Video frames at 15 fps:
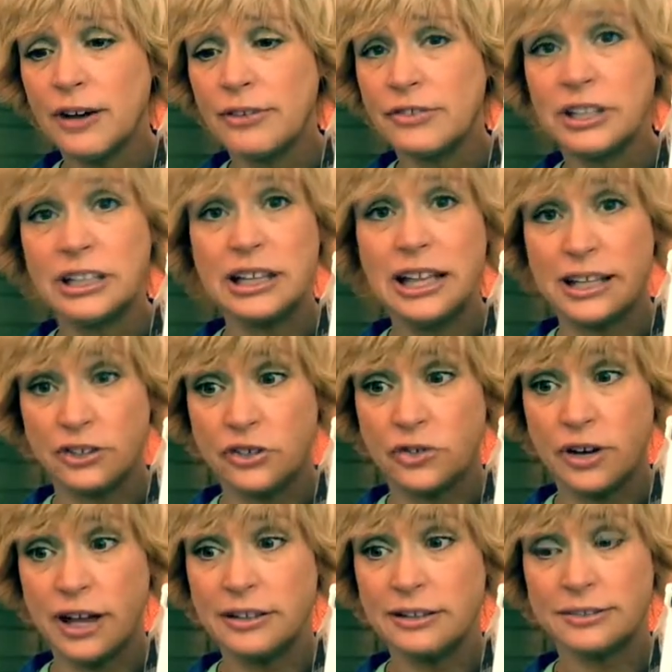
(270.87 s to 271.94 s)
vanilla
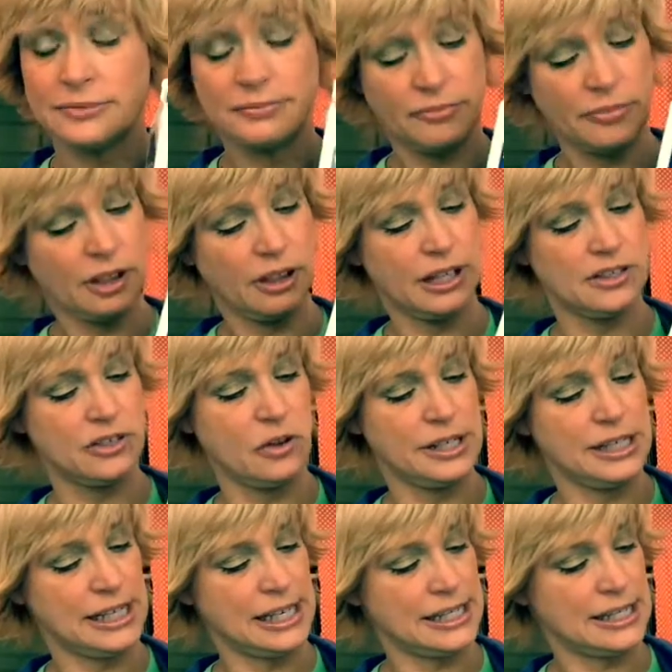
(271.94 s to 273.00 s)
extract. It's
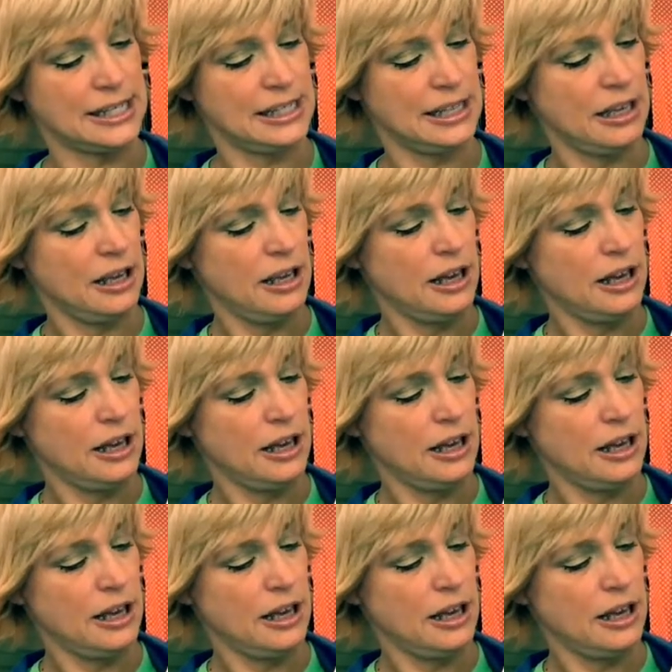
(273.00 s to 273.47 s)
always tasty.